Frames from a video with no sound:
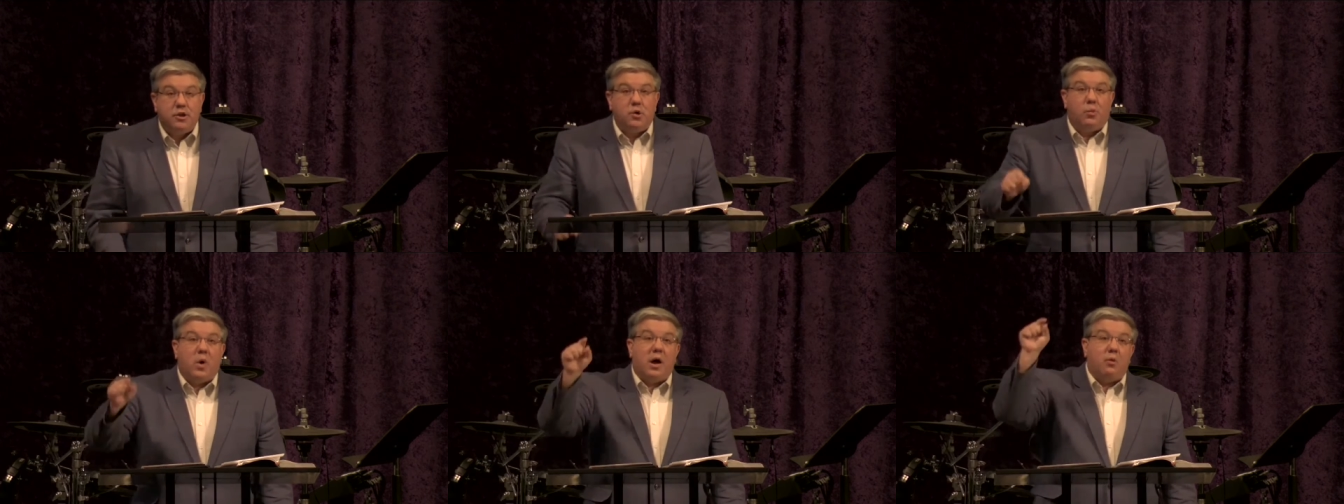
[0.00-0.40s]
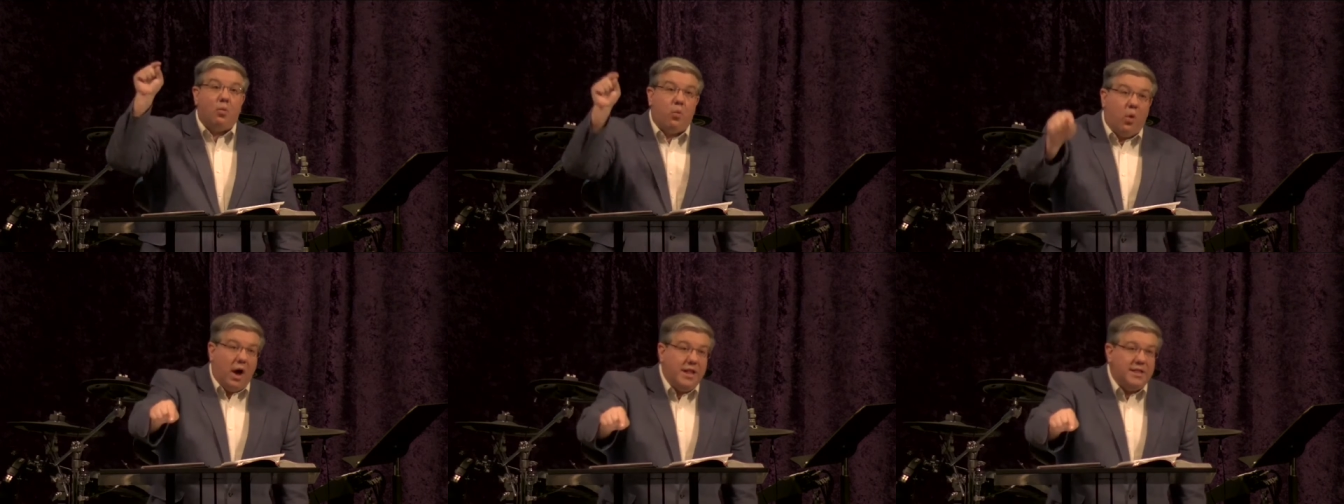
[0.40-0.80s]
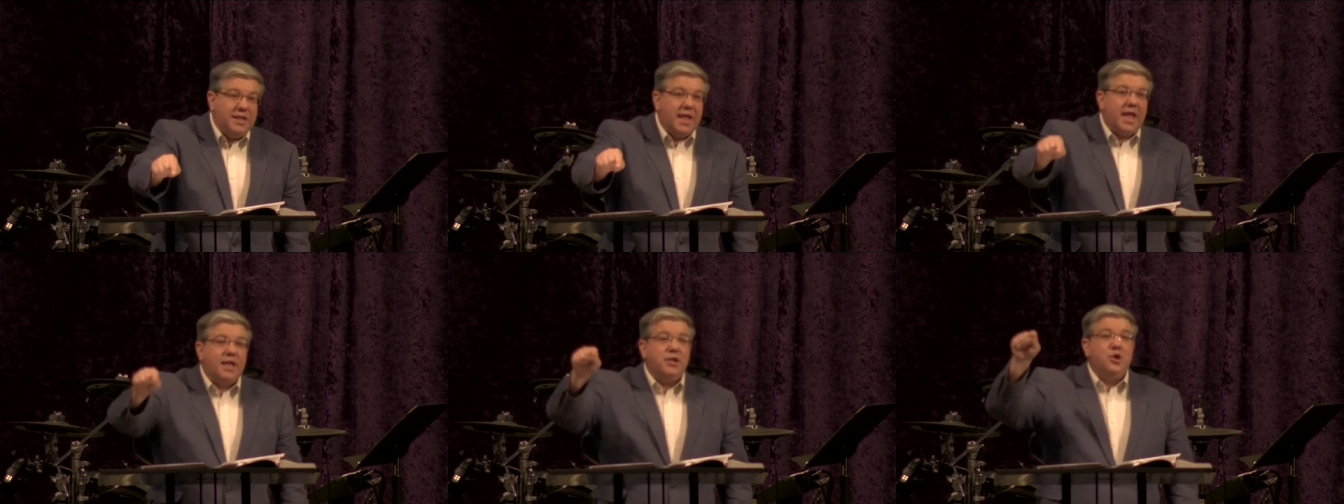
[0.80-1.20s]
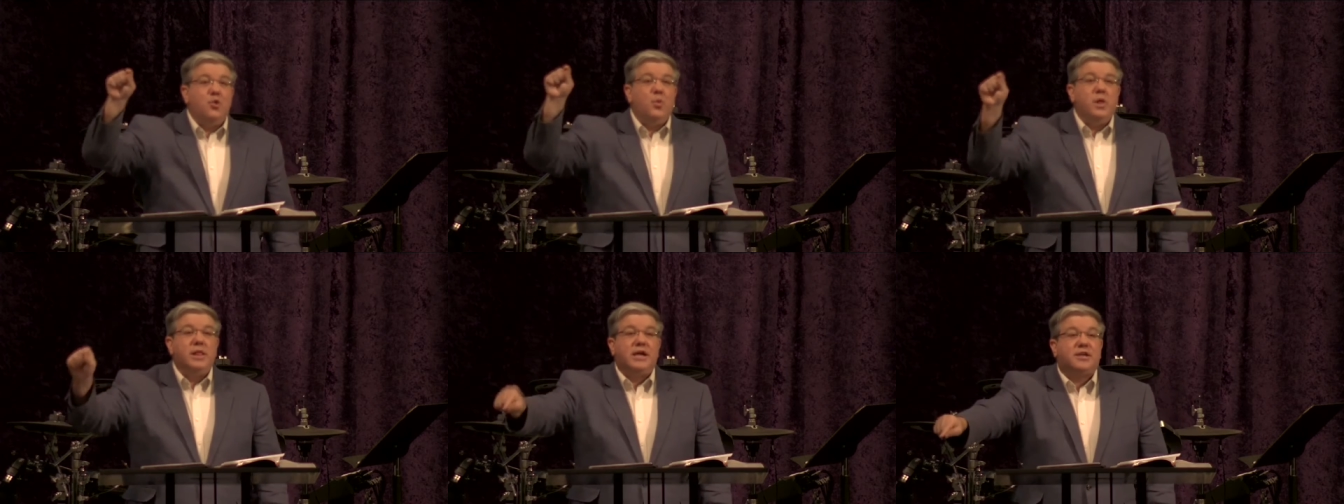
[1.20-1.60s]
to what one day
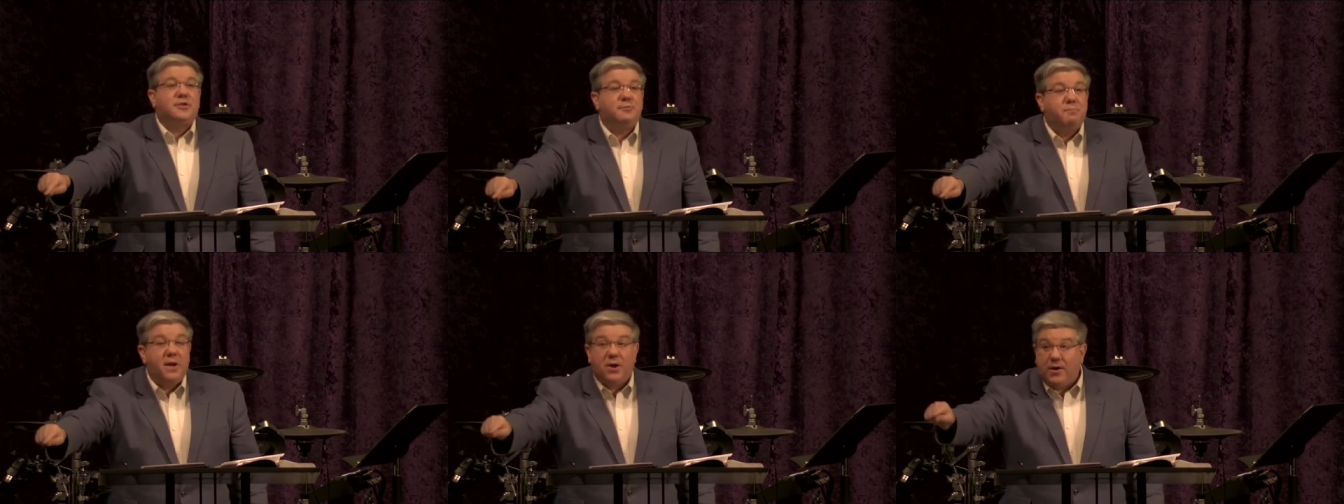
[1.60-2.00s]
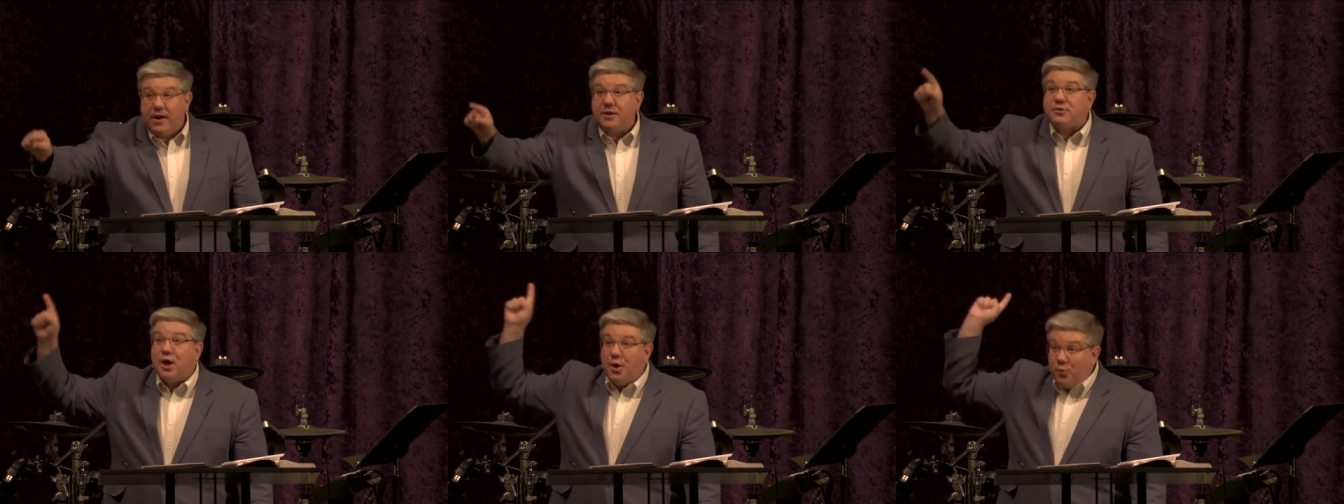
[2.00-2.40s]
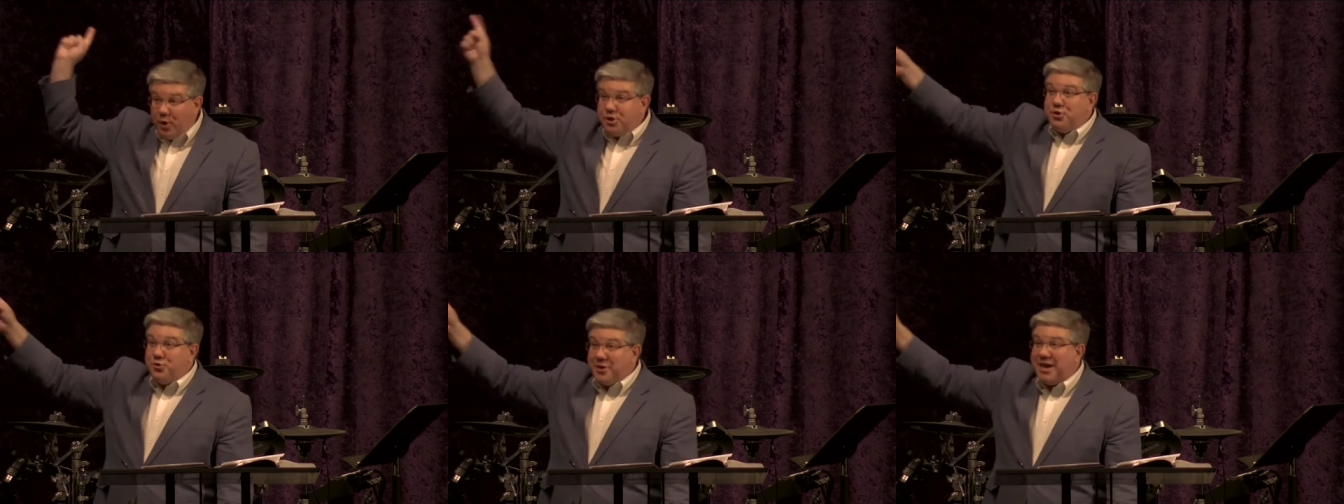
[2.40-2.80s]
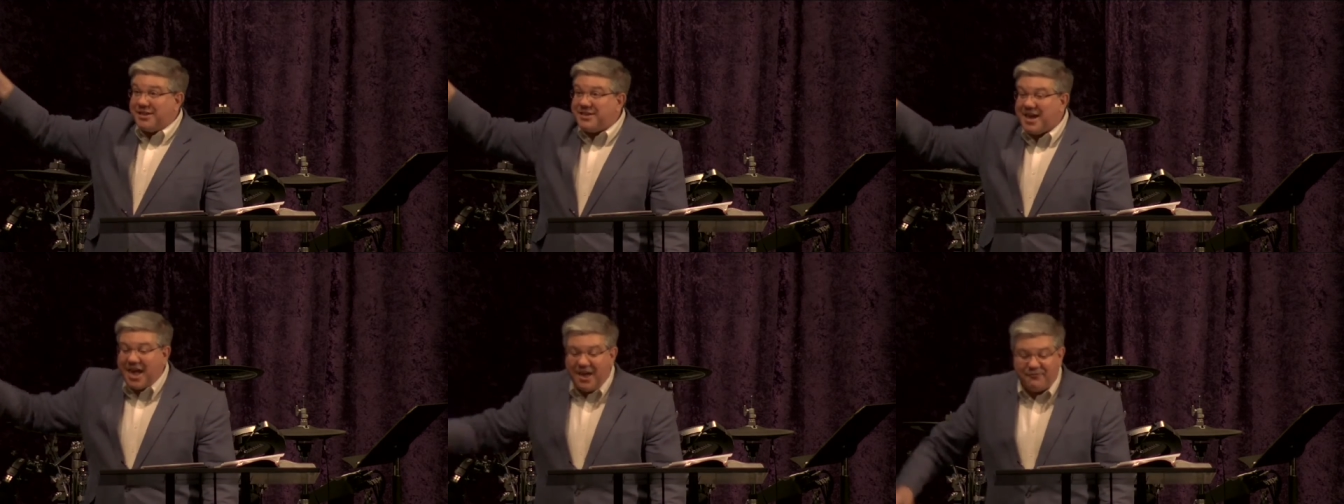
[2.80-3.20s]
you will experience when you
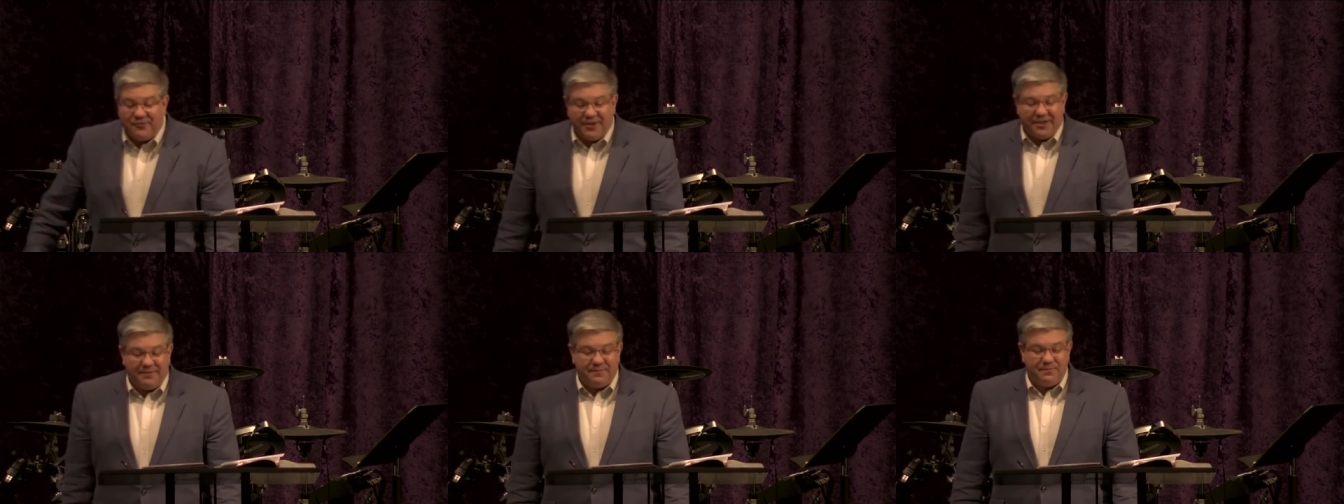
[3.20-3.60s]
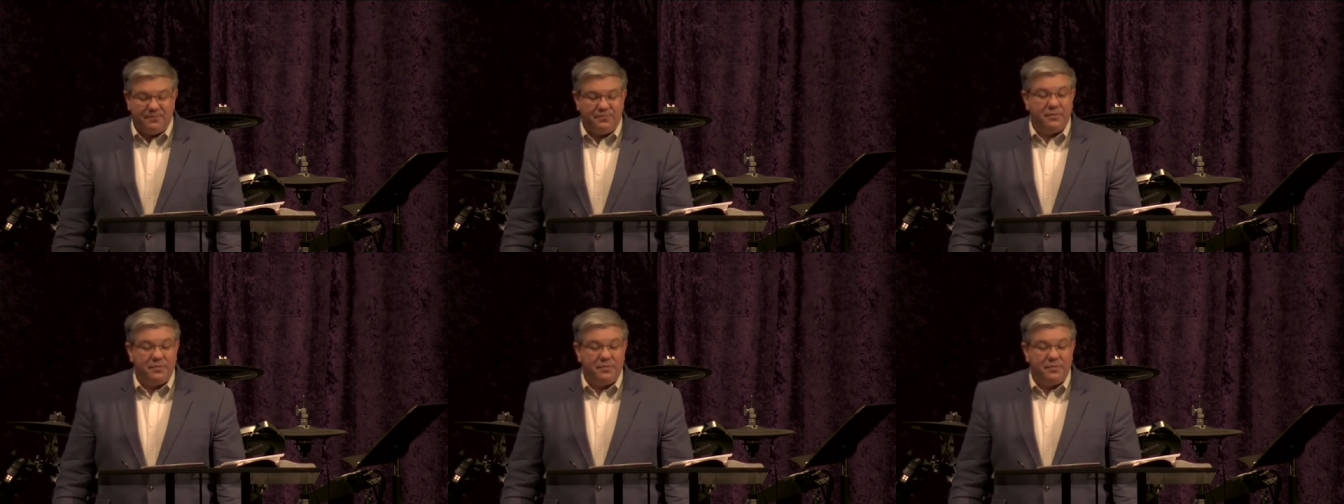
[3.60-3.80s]
get to heaven.